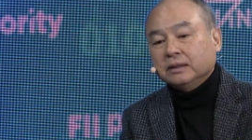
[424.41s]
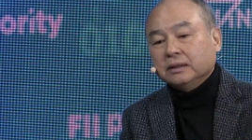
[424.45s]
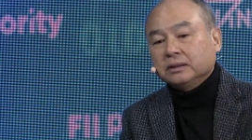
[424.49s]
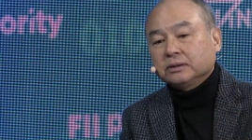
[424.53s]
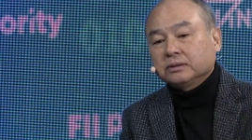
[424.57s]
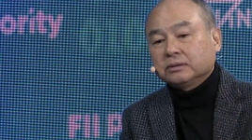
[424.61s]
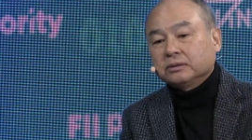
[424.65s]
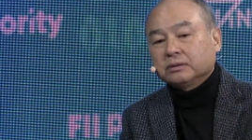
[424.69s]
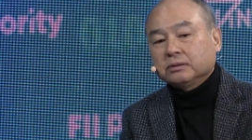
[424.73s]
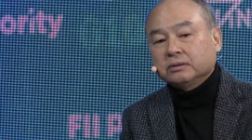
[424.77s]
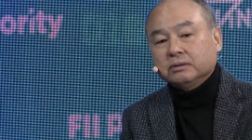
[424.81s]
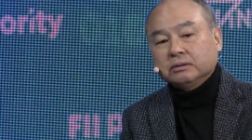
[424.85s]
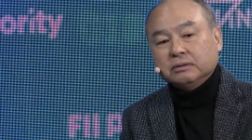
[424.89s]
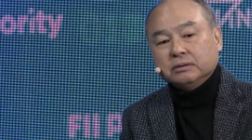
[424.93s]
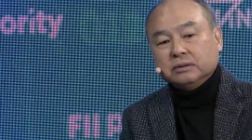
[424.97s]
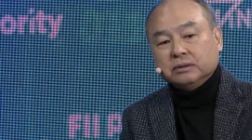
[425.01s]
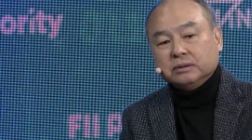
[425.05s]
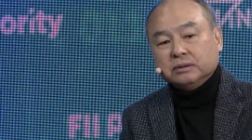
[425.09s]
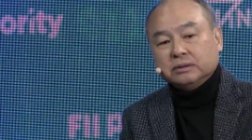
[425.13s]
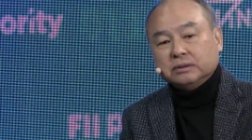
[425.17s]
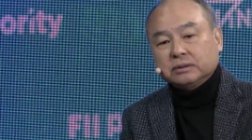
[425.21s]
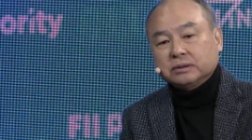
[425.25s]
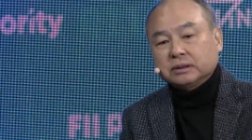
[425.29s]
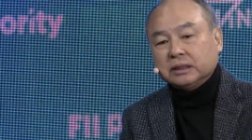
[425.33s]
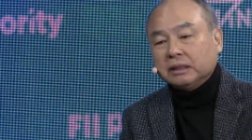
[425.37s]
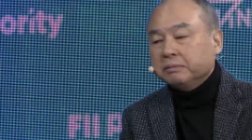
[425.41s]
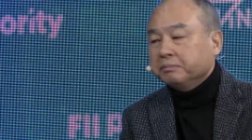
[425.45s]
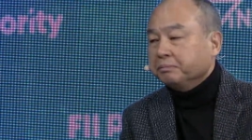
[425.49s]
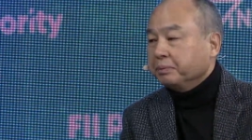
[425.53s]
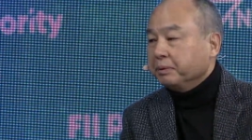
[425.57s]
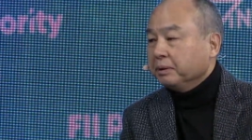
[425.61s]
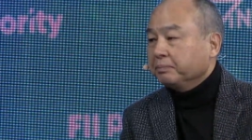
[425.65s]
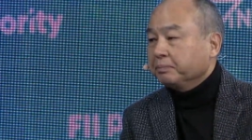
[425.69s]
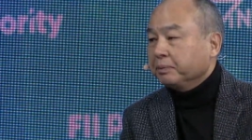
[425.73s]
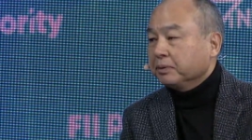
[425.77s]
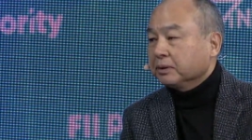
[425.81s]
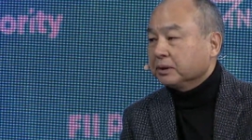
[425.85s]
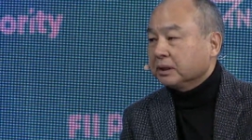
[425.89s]
So some
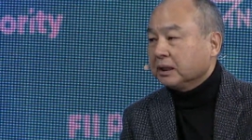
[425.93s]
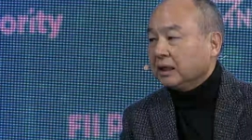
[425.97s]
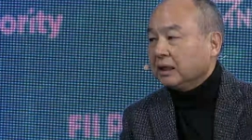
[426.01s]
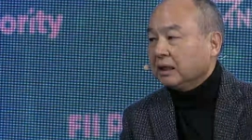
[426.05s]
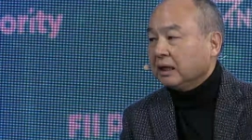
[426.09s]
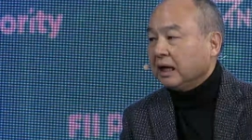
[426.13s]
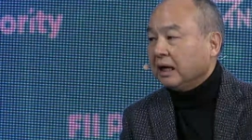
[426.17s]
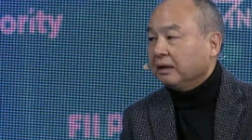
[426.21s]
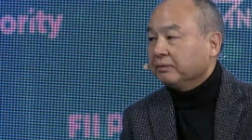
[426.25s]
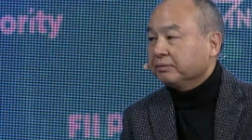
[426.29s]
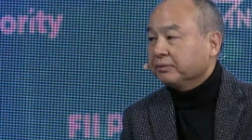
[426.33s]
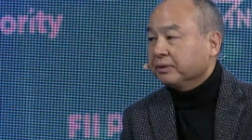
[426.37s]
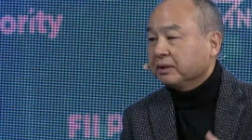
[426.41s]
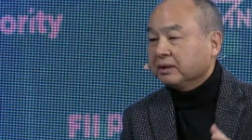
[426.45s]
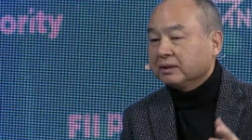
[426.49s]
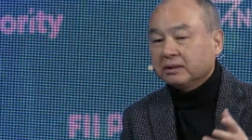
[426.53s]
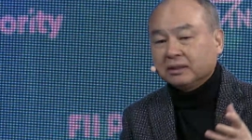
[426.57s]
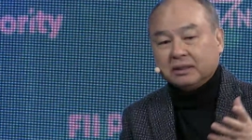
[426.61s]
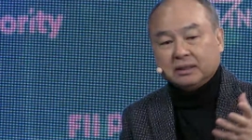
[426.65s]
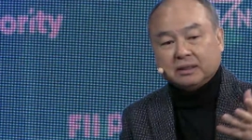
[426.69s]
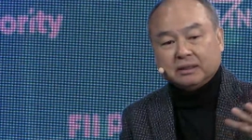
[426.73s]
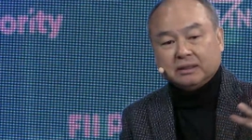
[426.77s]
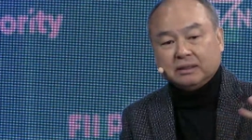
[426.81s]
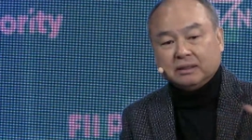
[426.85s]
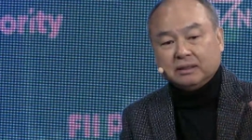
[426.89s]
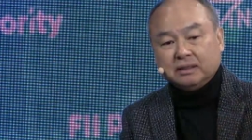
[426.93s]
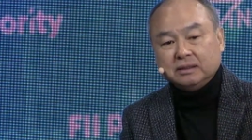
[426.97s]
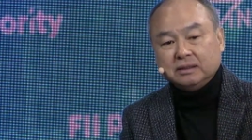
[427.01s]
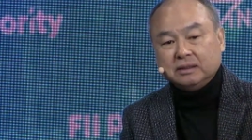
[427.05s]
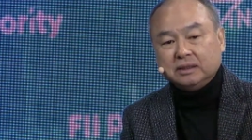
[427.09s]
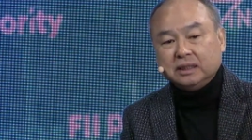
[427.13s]
people say after the